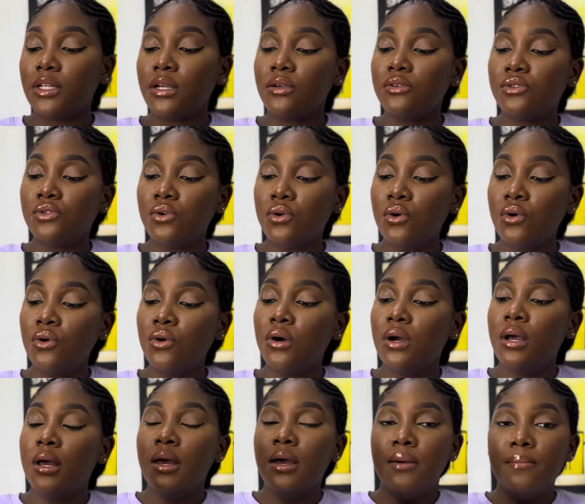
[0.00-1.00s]
So
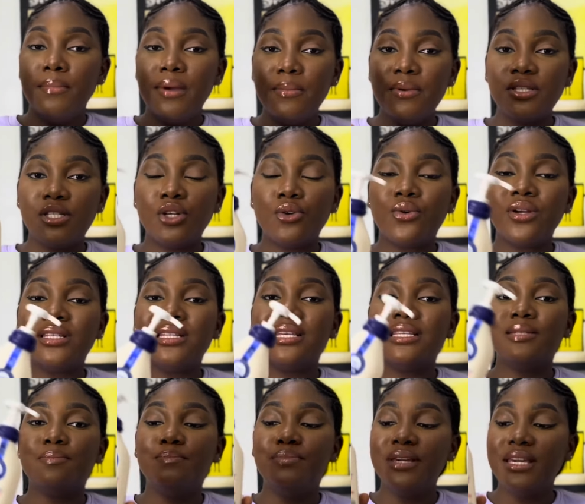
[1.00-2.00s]
Baby Secret is
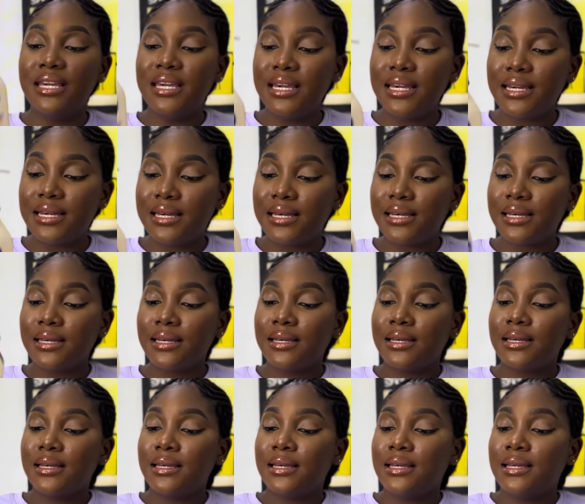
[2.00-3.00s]
big,
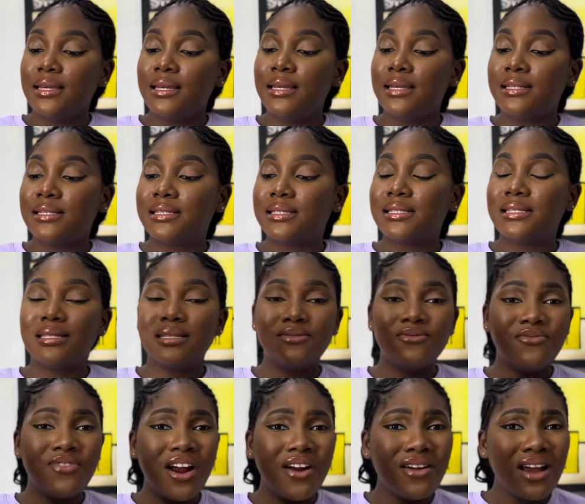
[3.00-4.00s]
it's
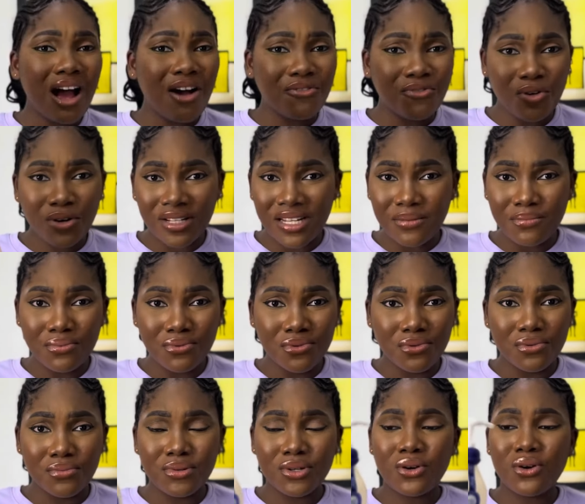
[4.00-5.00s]
very affordable,
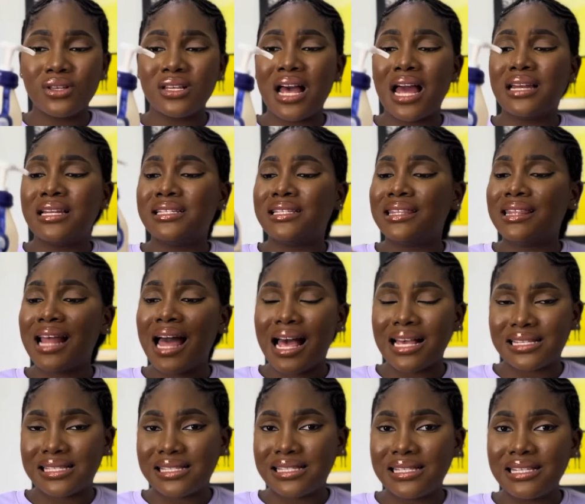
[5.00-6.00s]
because and it lasts.
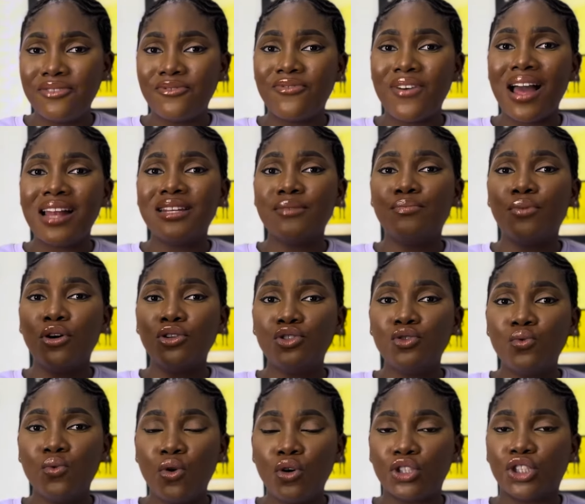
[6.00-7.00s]
In fact, the body
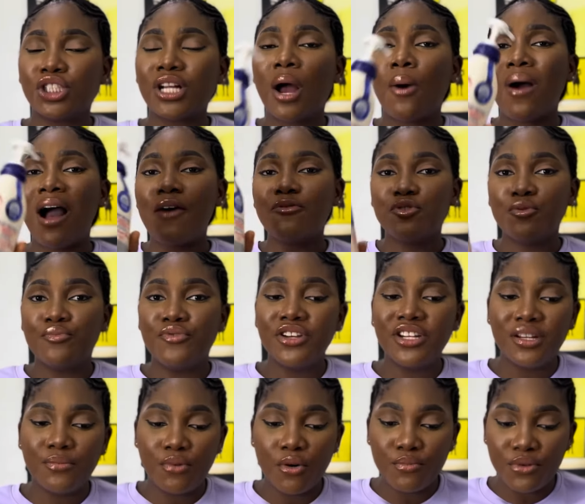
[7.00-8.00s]
wash, I'll have to bring the
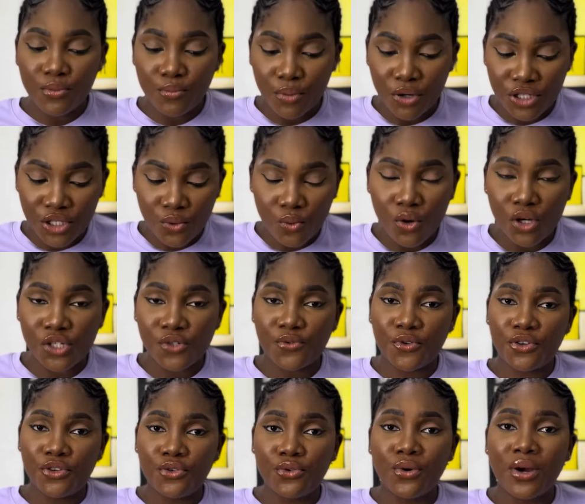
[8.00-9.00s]
body wash for
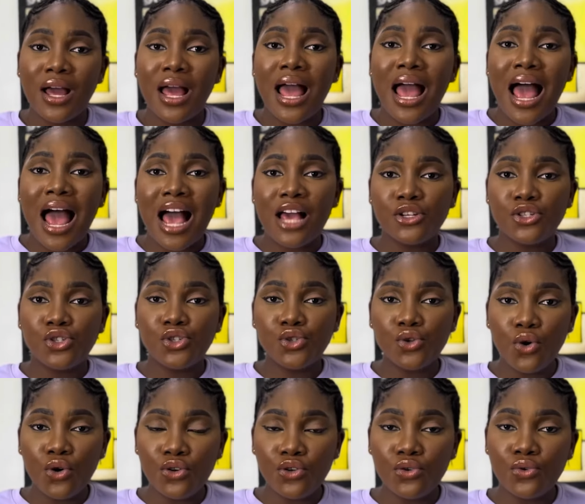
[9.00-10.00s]
you and show
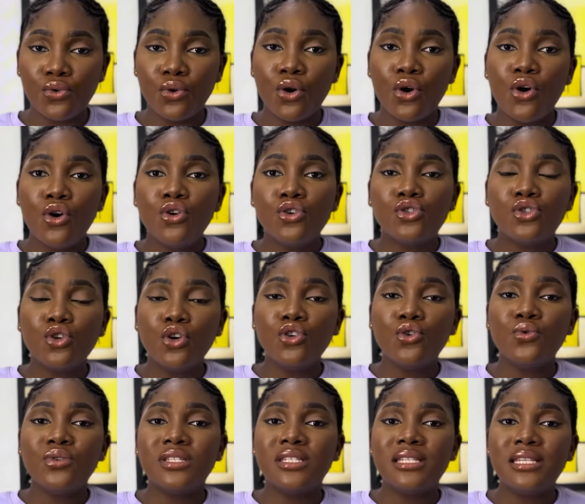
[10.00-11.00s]
you, so you
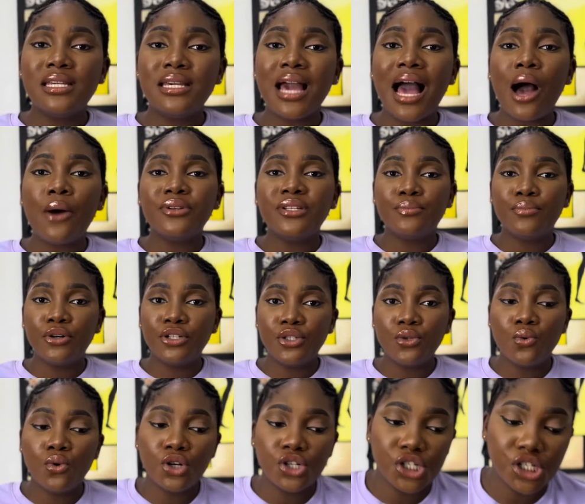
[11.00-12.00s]
see how the body
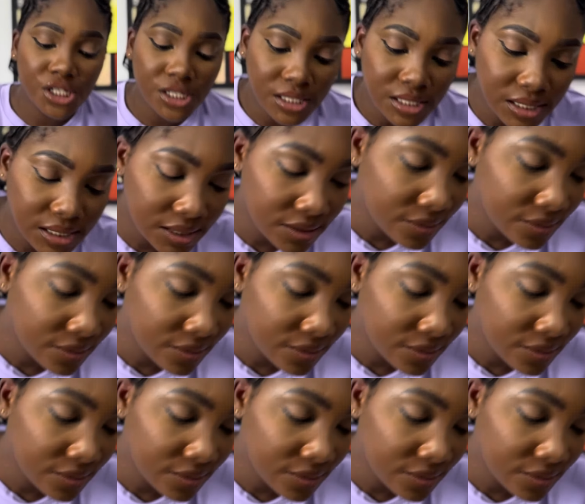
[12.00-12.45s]
wash is.